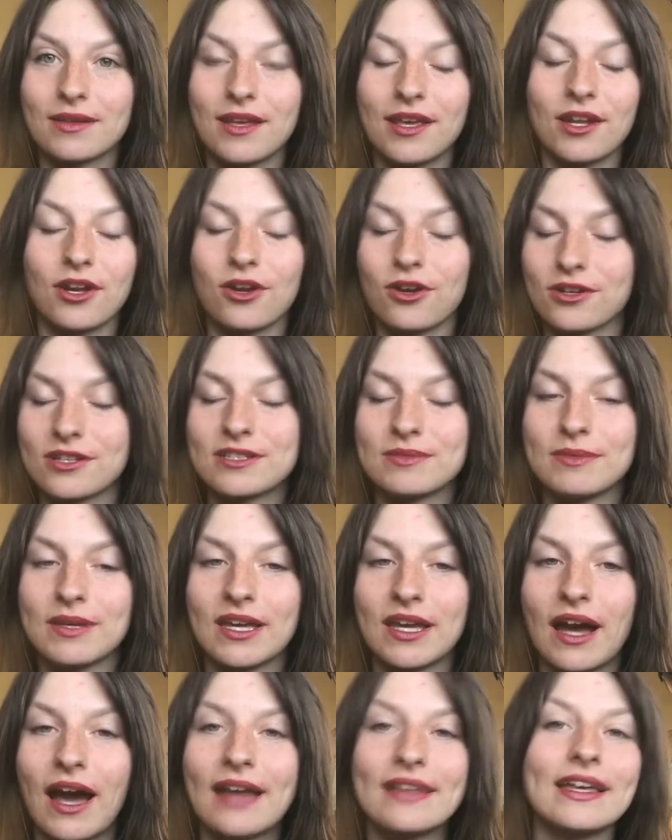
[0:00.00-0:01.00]
It irks
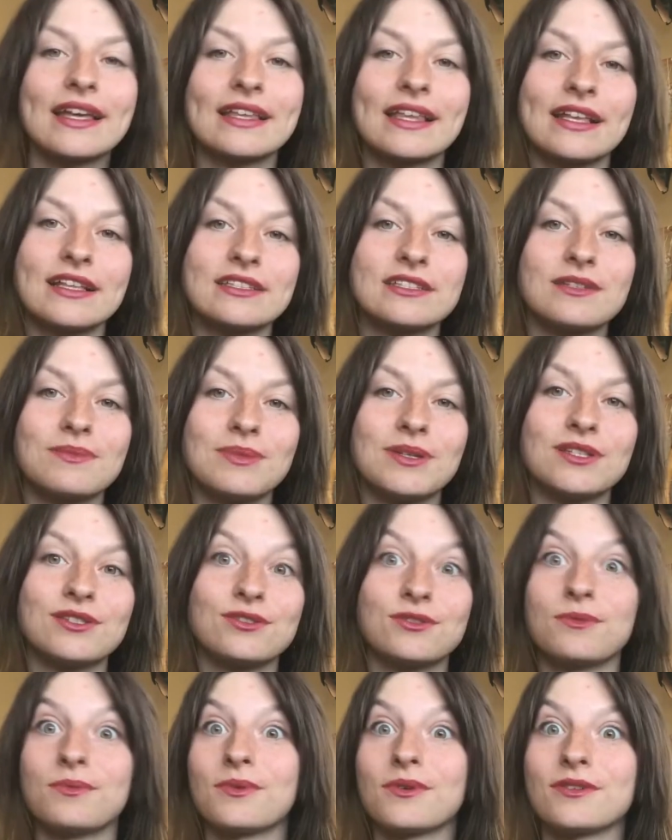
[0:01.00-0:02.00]
me. I like things to be
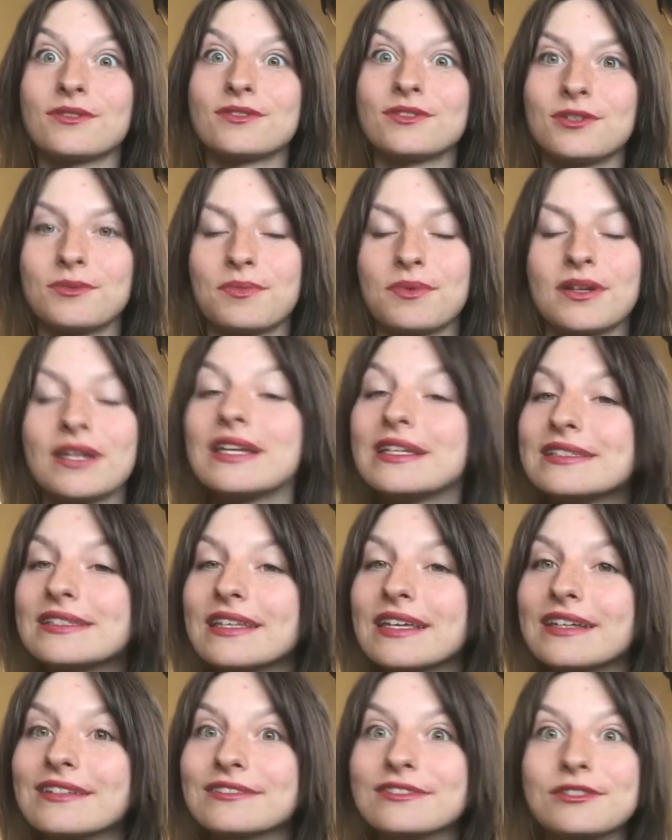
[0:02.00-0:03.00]
super
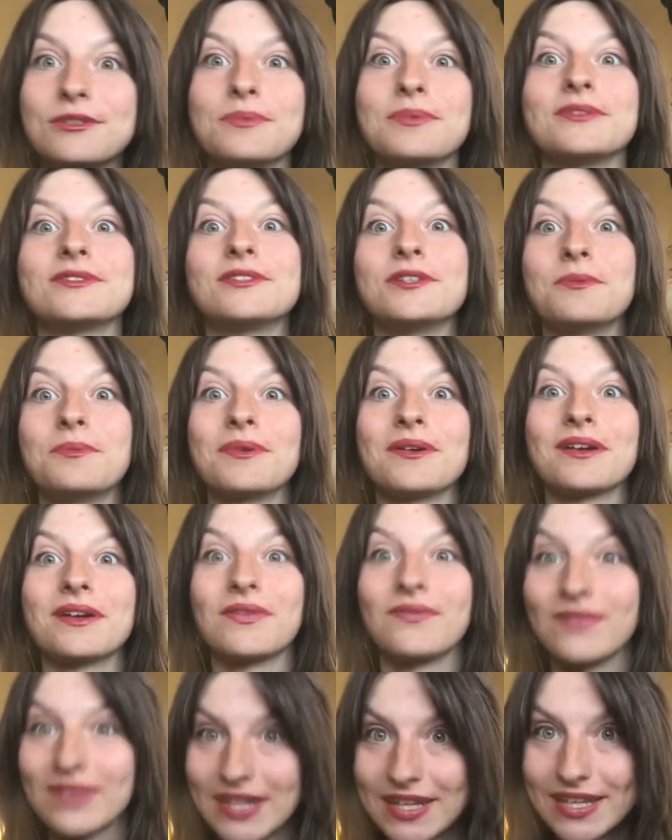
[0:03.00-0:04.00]
easy and super
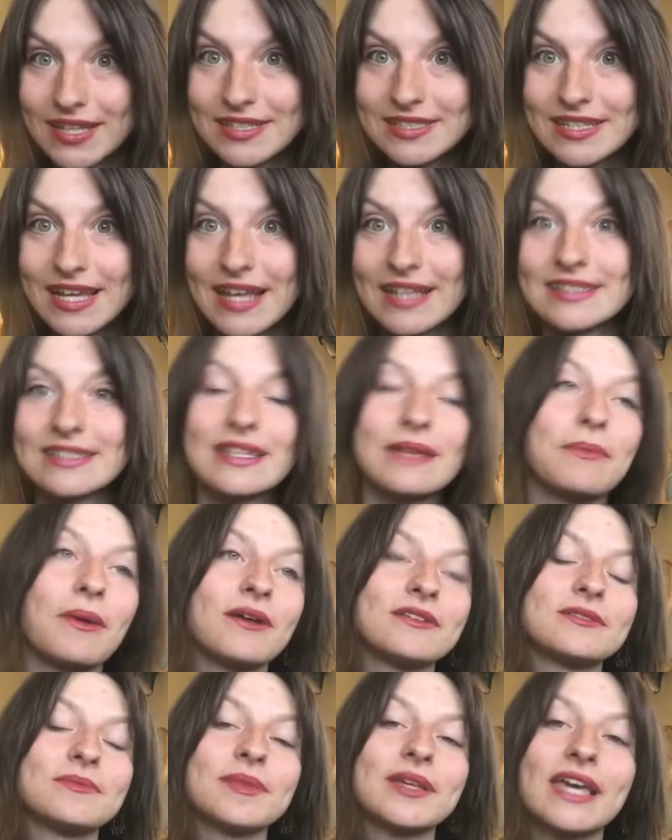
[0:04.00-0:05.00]
convenient as they
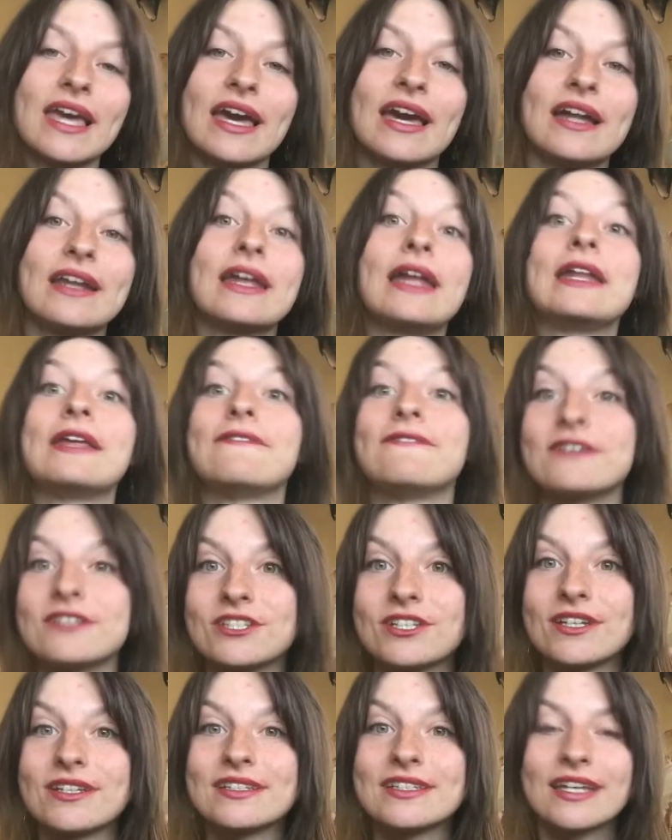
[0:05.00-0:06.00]
possibly can and
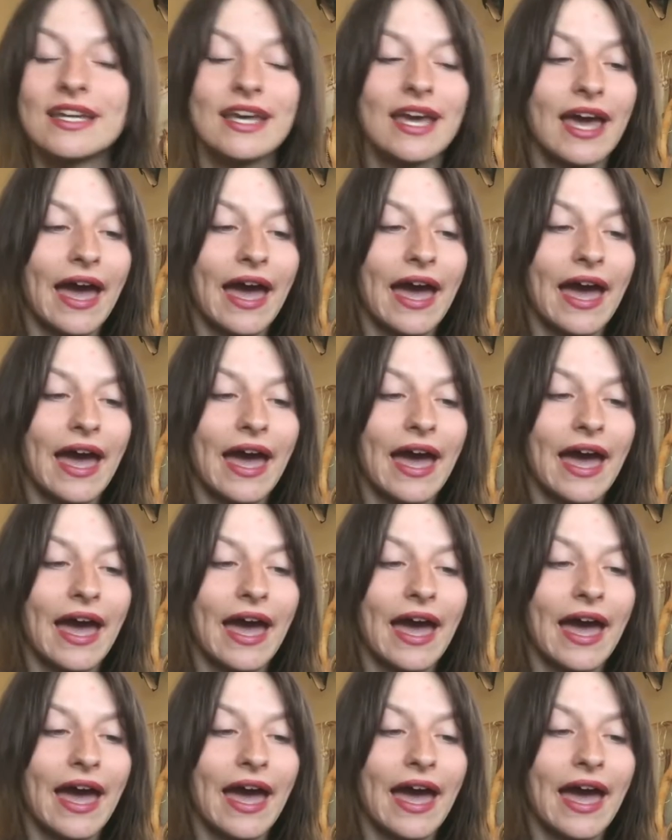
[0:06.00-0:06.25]
efficient.